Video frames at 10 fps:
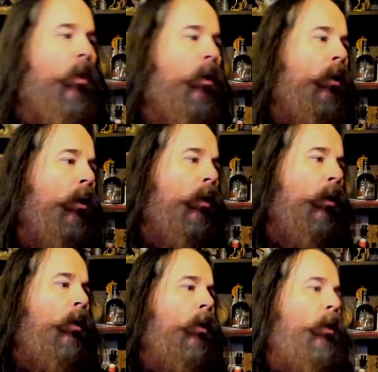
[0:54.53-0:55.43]

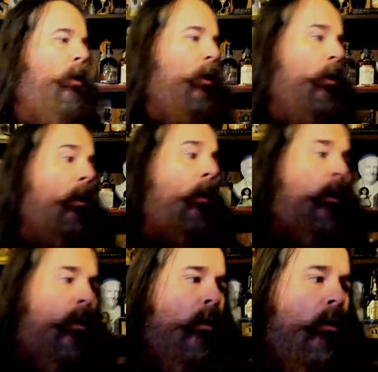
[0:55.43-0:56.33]
(silence)